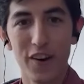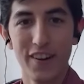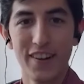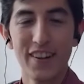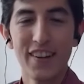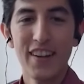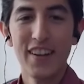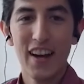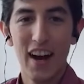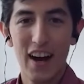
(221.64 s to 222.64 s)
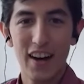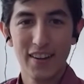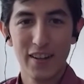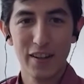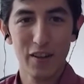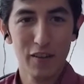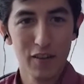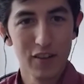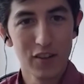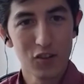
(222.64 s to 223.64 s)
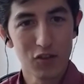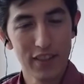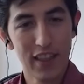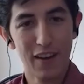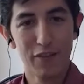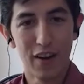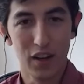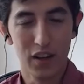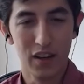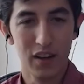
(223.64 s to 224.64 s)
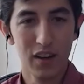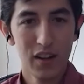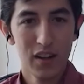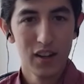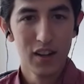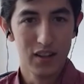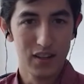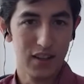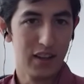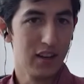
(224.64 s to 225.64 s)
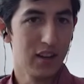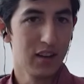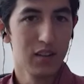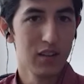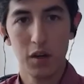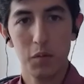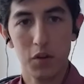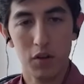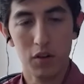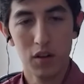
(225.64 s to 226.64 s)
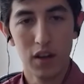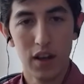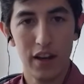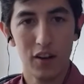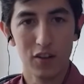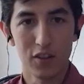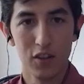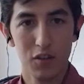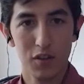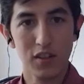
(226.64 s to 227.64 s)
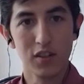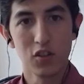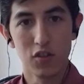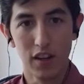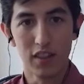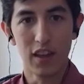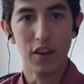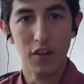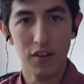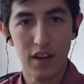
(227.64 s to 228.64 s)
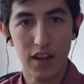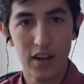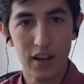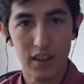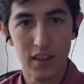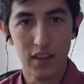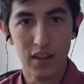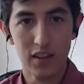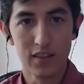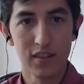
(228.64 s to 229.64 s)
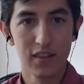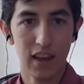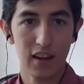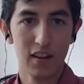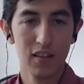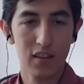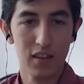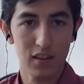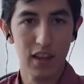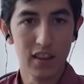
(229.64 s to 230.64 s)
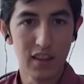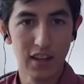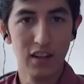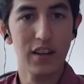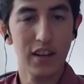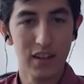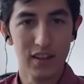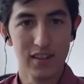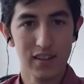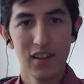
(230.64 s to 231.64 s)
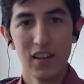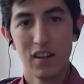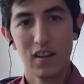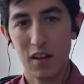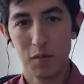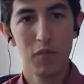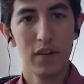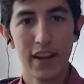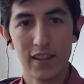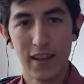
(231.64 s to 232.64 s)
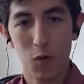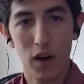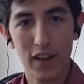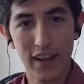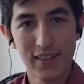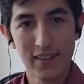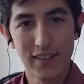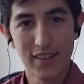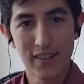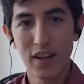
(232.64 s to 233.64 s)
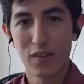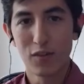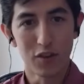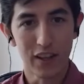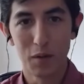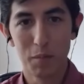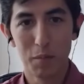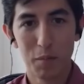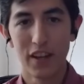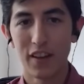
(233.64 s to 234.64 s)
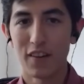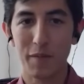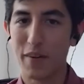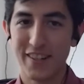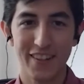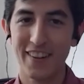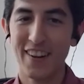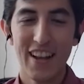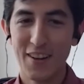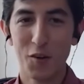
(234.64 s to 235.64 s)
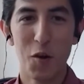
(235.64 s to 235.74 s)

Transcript: so it is hard to tread that fine line between like biodegradable and also the strength that you need and these like the length that you need, because it takes like what, like 6 weeks for like a bone to heal. I'm not sure. Don't quote me on